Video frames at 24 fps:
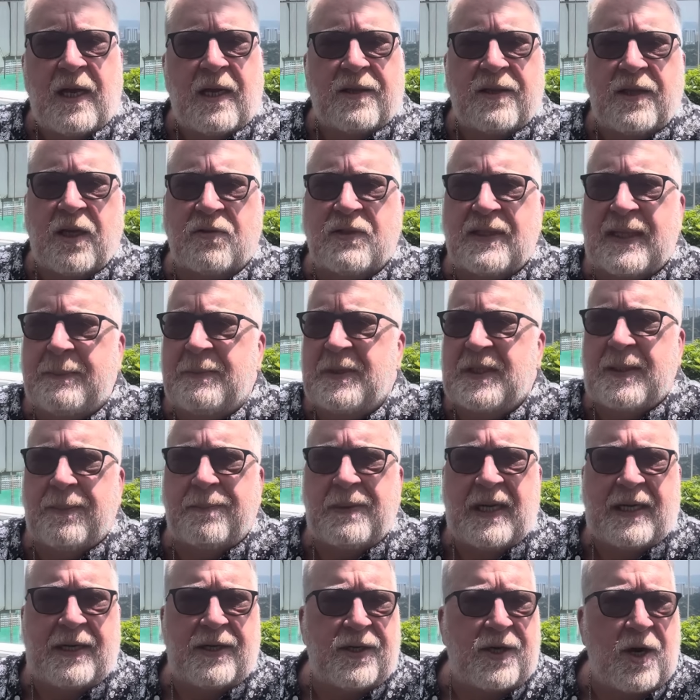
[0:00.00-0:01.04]
There seems to
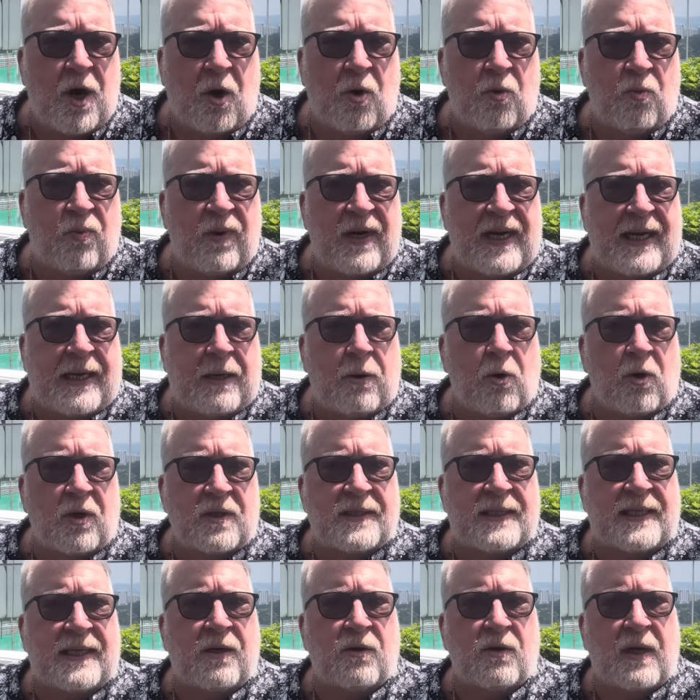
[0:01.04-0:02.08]
be no recourse
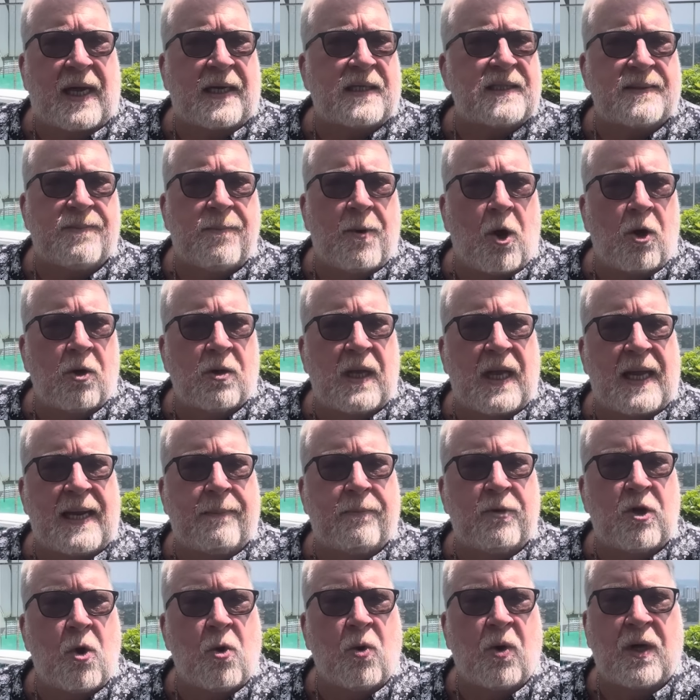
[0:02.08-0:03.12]
here like small claim
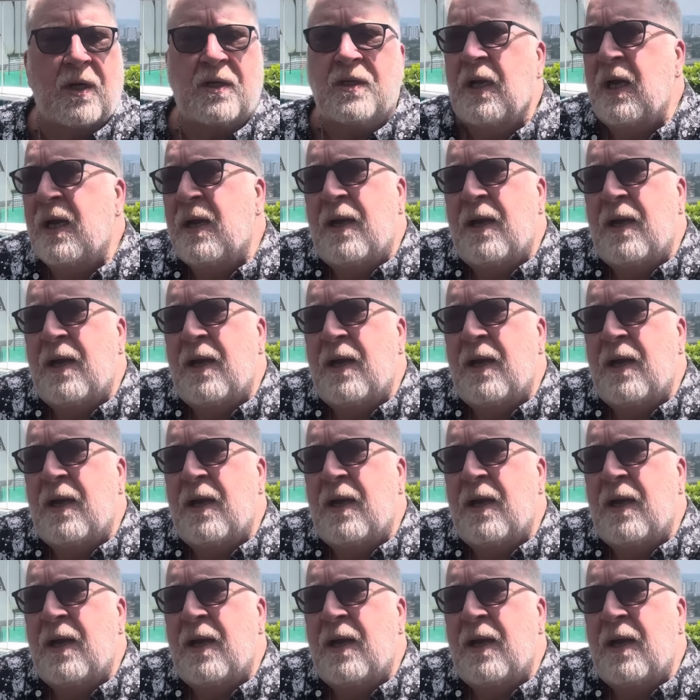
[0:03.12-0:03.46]
court,